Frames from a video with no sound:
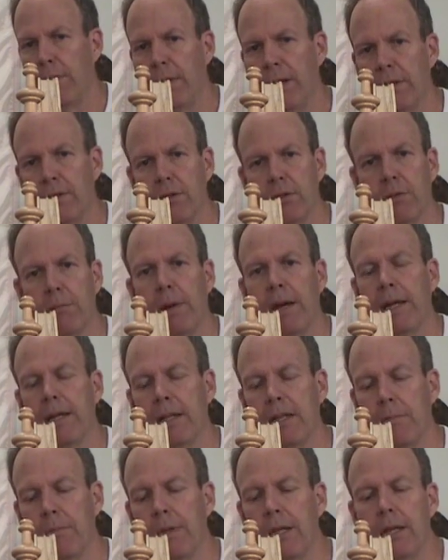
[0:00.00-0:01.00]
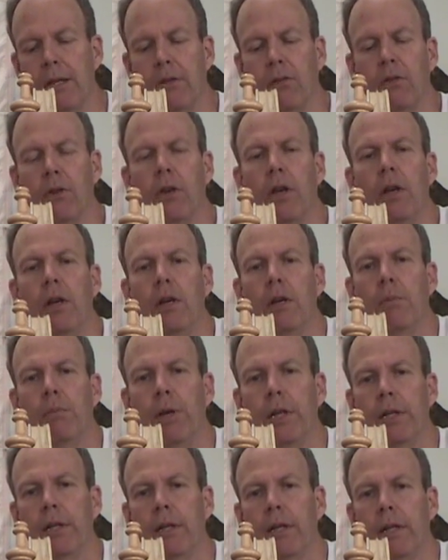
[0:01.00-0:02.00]
basis by any means.
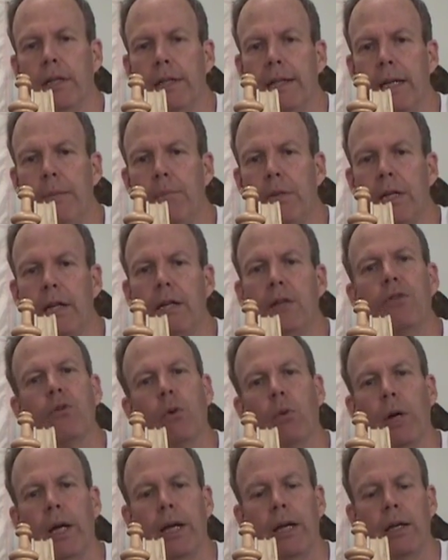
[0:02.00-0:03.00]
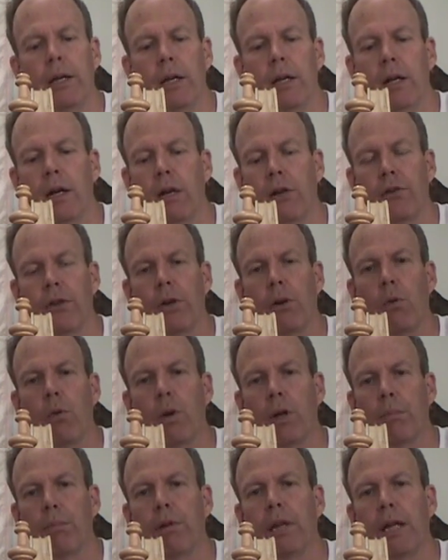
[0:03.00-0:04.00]
But keep the kids away, because they'll
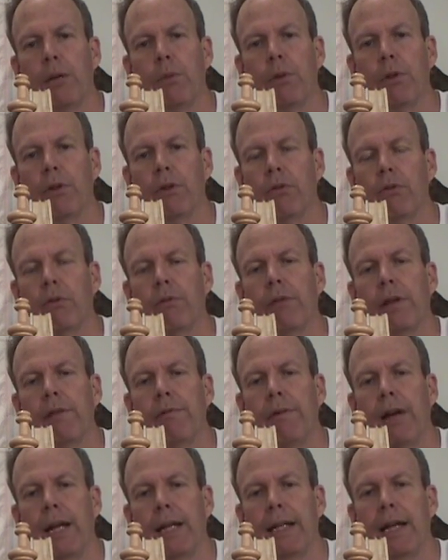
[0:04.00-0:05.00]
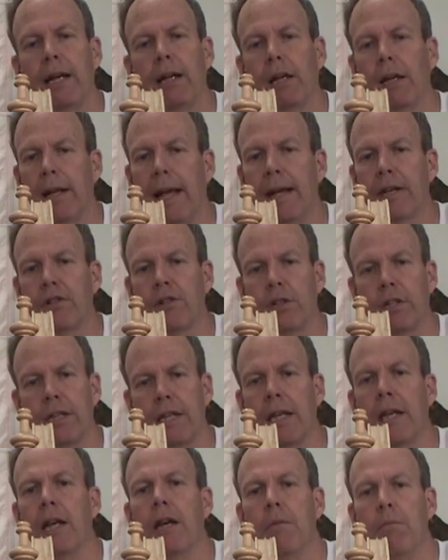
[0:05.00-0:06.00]
want to play with this if they find out it
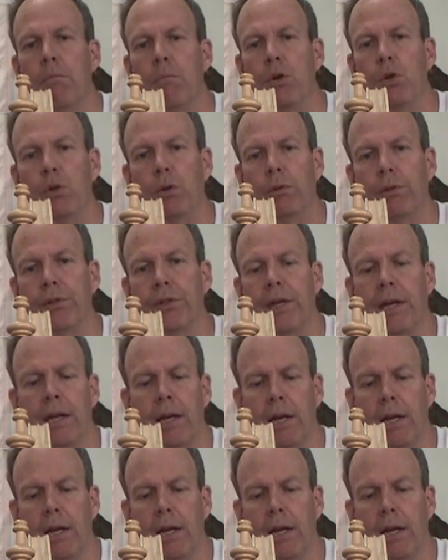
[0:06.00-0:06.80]
actually moves.